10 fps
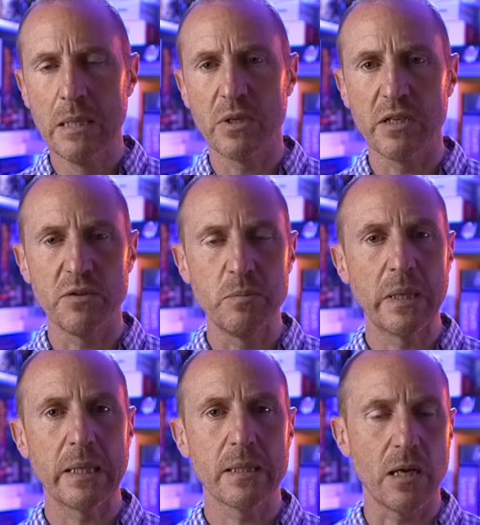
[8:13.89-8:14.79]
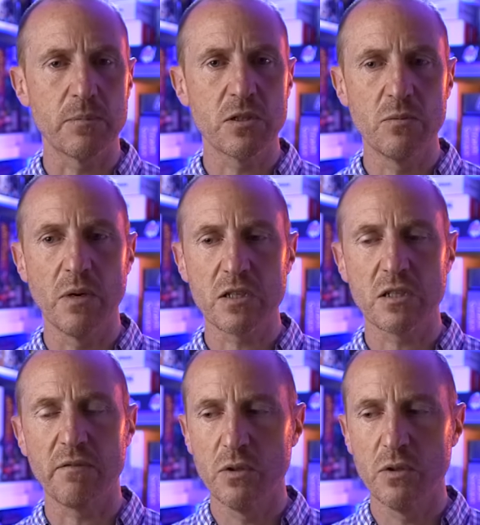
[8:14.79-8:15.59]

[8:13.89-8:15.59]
but if you pick up too much stuff,